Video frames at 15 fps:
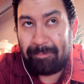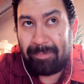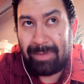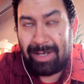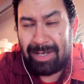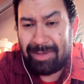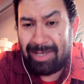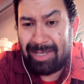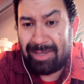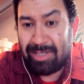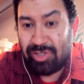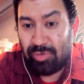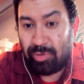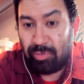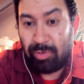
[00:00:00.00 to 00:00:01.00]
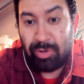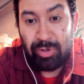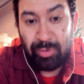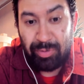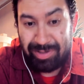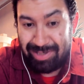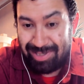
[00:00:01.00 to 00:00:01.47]
I think this one will
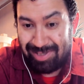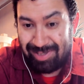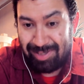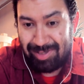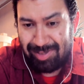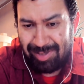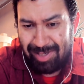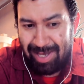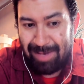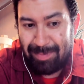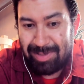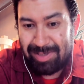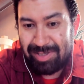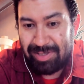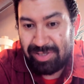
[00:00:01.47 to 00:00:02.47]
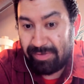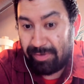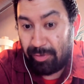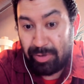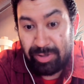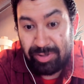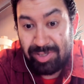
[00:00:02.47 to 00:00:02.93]
go the distance. Edmonton is a
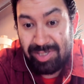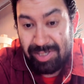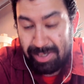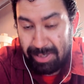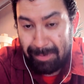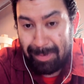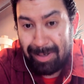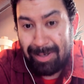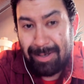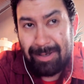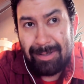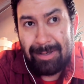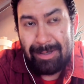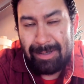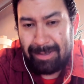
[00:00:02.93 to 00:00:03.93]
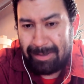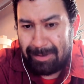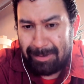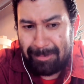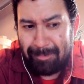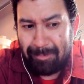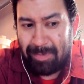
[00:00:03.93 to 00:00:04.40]
very good team.
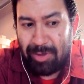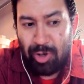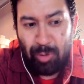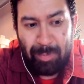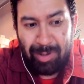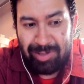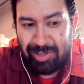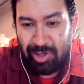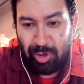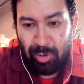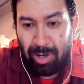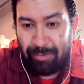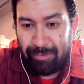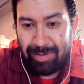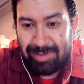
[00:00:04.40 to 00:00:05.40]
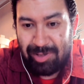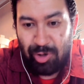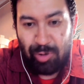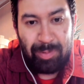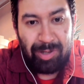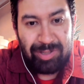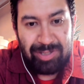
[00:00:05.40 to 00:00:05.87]
They're built on their offense.
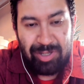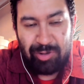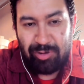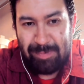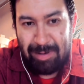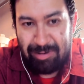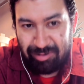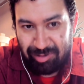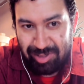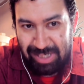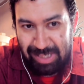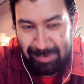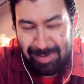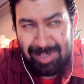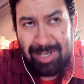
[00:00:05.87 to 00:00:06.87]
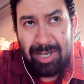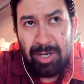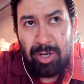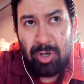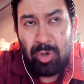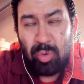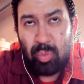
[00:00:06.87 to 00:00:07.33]
They're built on their special teams.
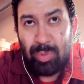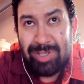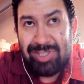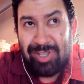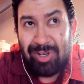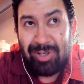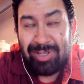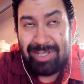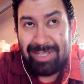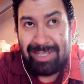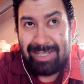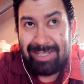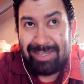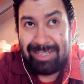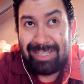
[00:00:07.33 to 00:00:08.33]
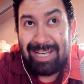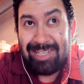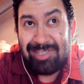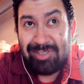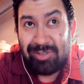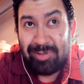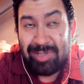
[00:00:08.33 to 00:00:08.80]
We saw it in the
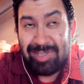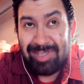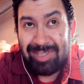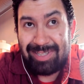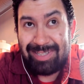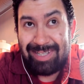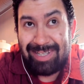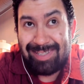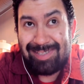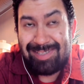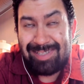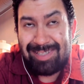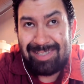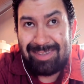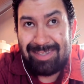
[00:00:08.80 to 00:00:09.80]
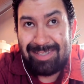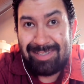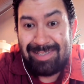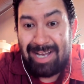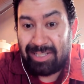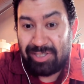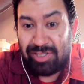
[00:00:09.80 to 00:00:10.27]
last series against the
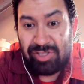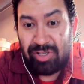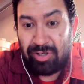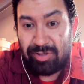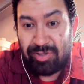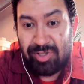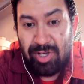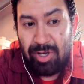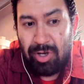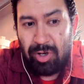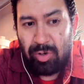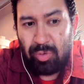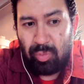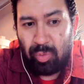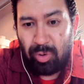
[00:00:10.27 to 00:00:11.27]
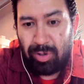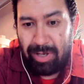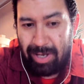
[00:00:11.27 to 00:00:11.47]
Dallas Stars, where